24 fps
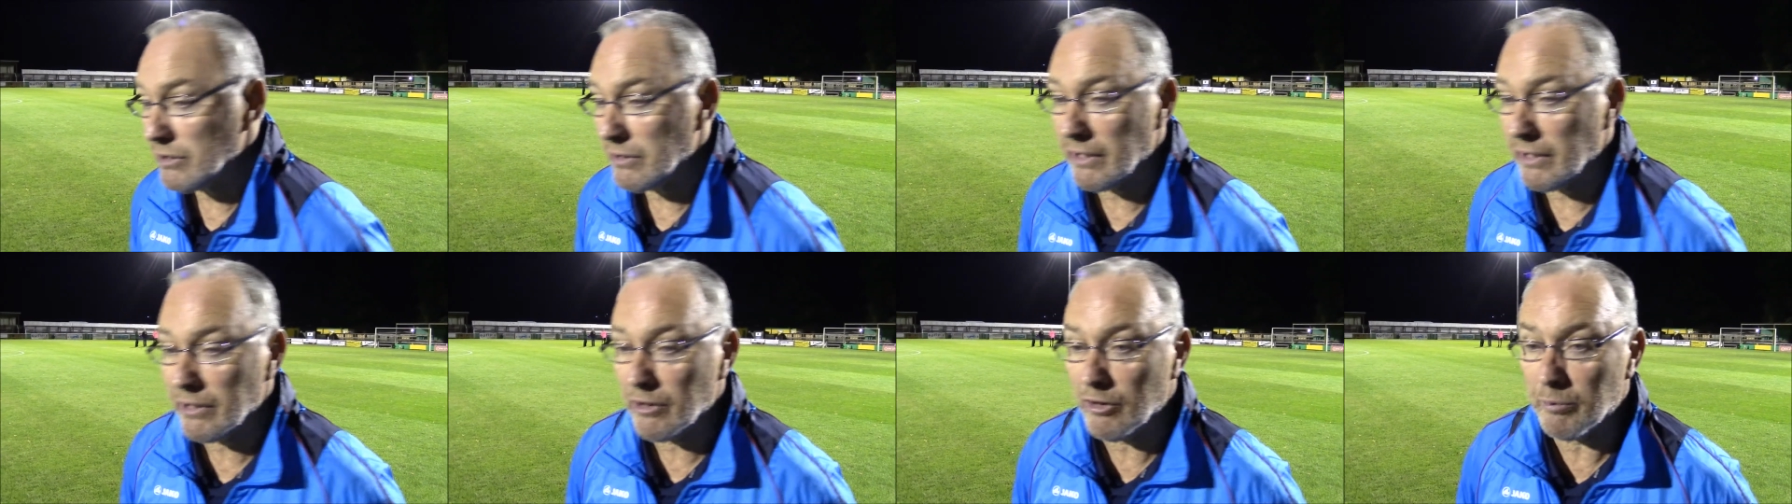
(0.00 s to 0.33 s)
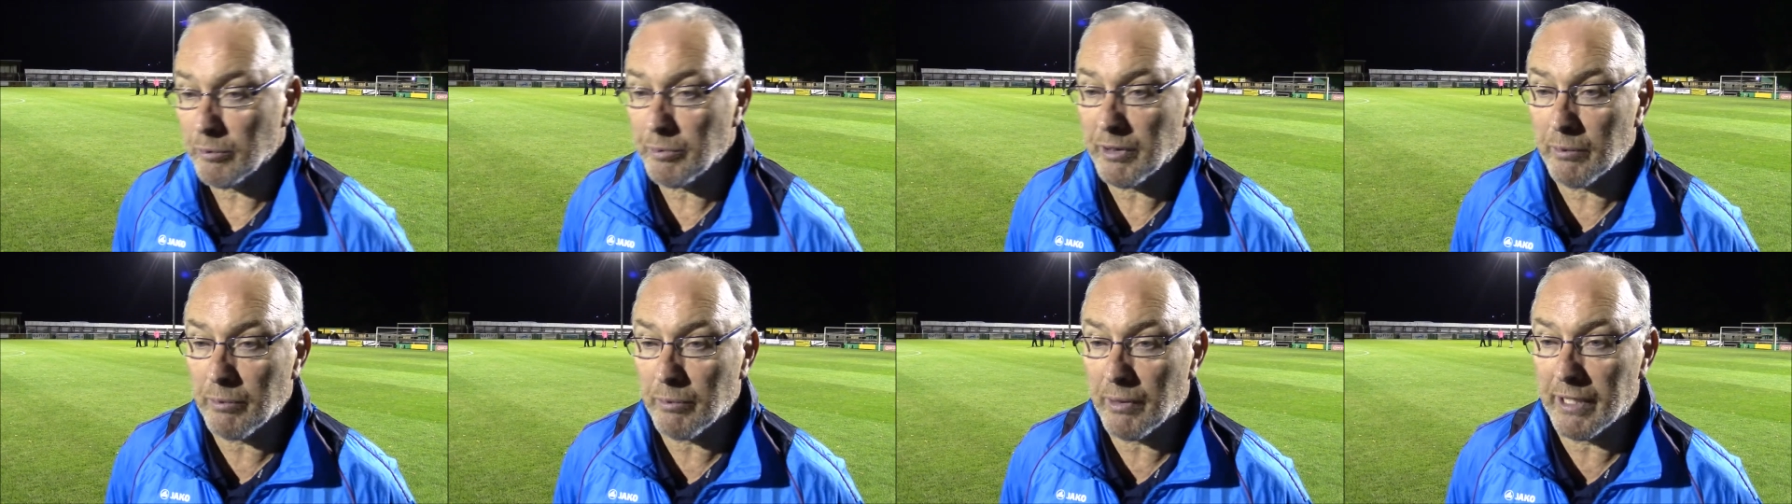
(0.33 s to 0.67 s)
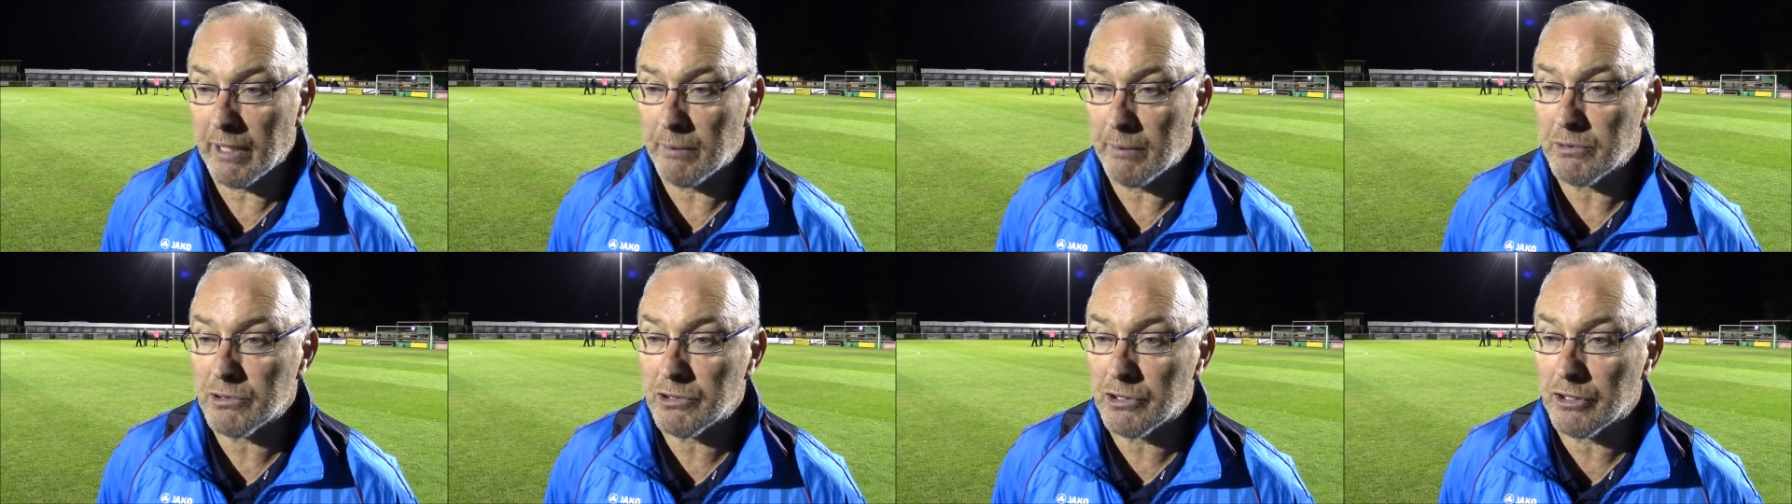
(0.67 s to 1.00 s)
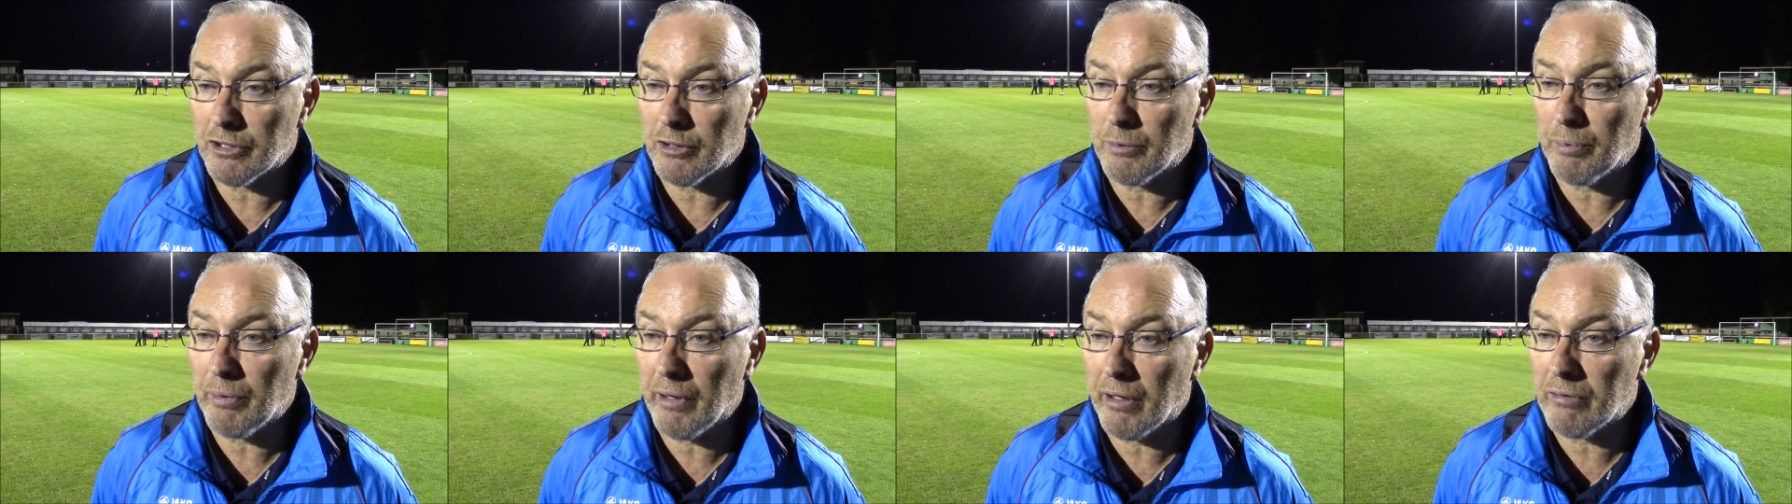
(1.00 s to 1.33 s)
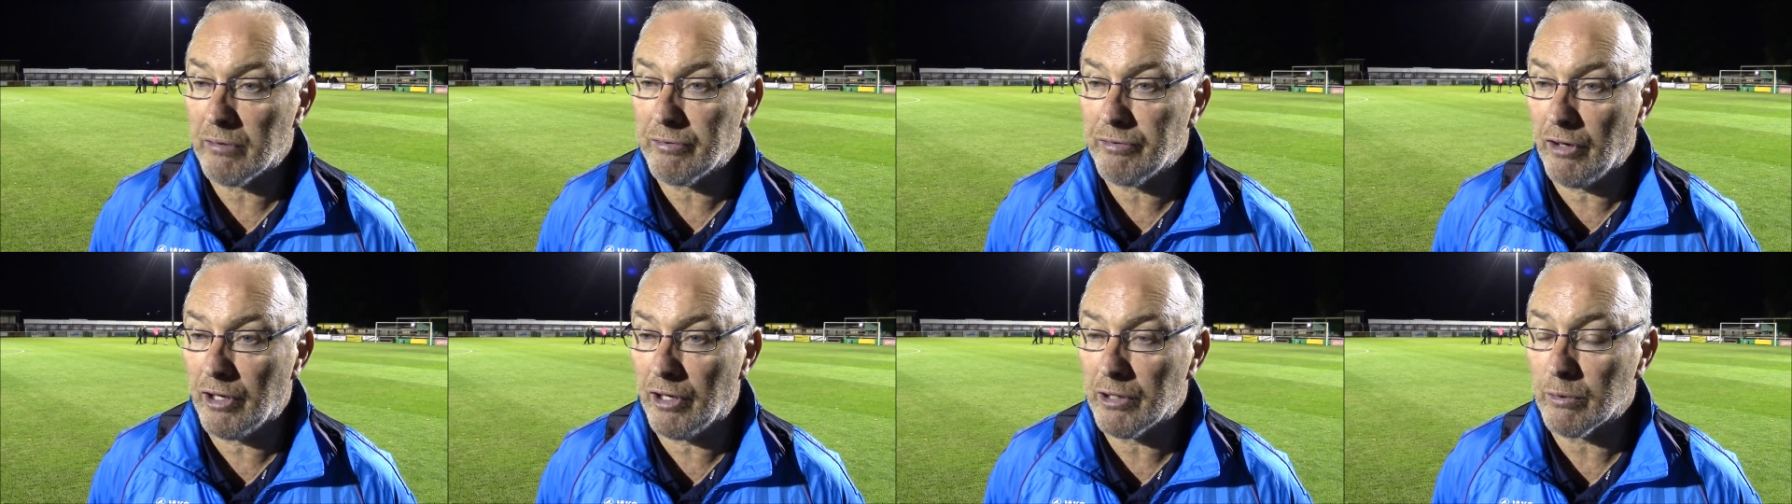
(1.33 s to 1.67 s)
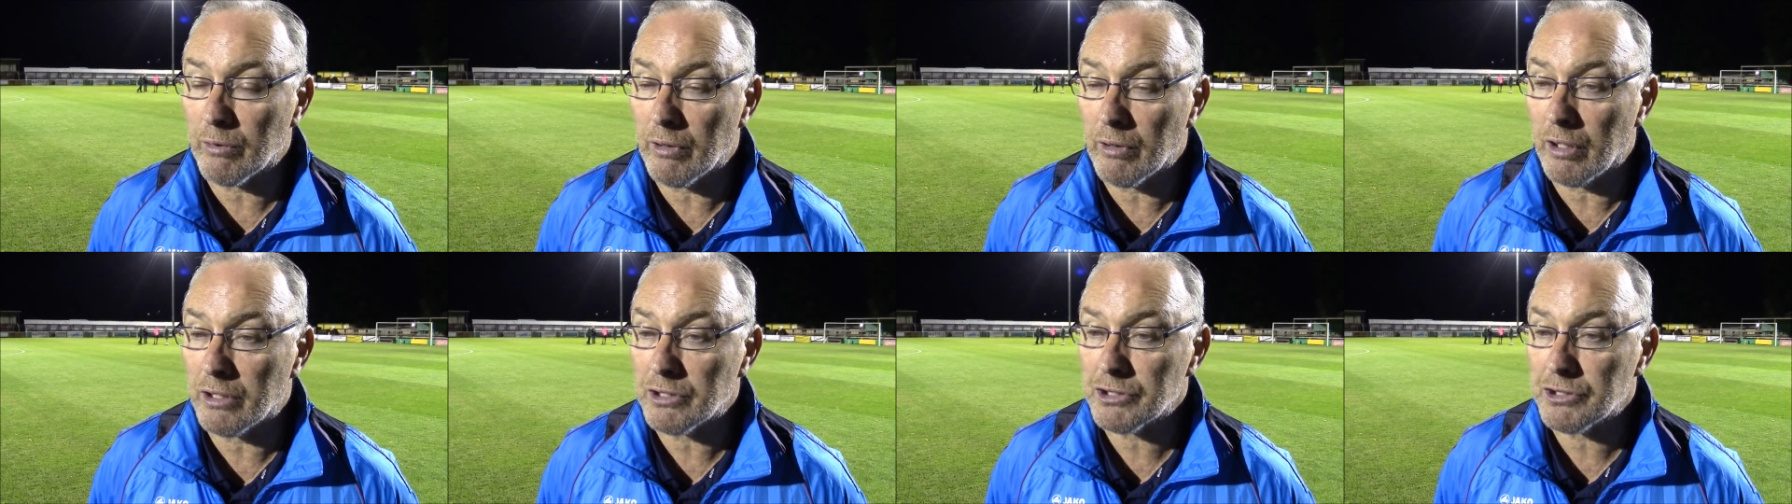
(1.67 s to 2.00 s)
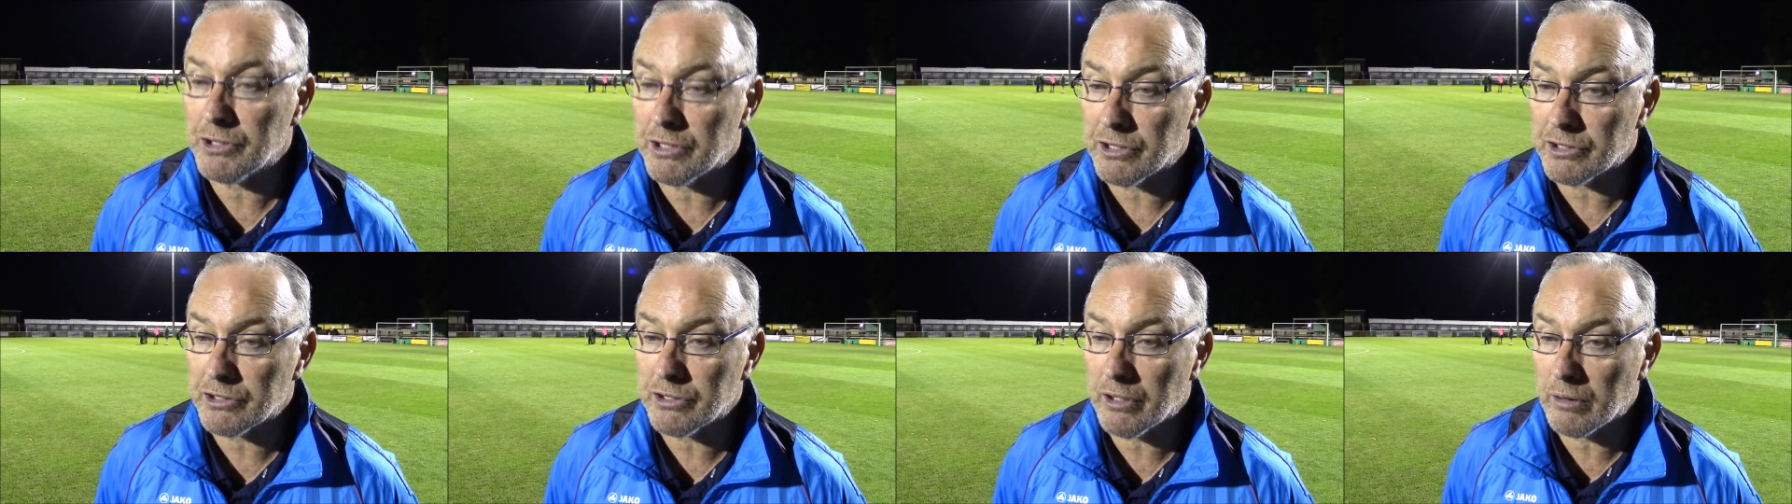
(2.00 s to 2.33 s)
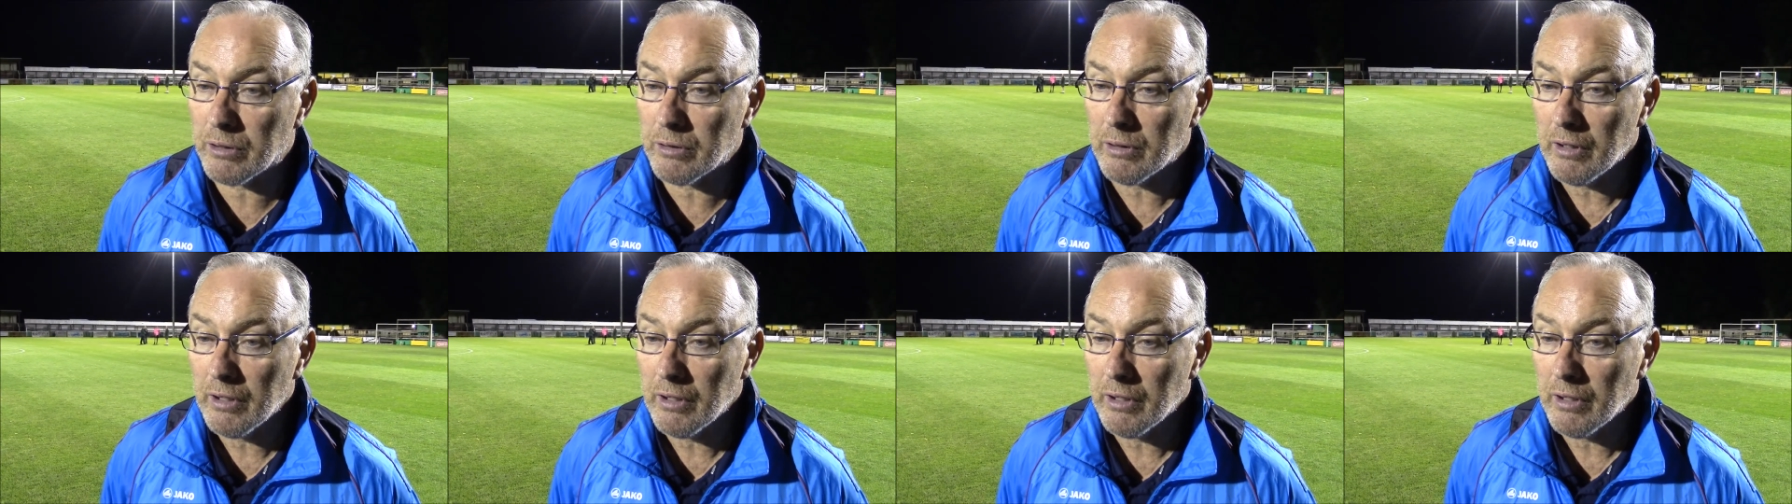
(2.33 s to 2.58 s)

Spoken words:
they got beat by Leamington in the playoff final last year, so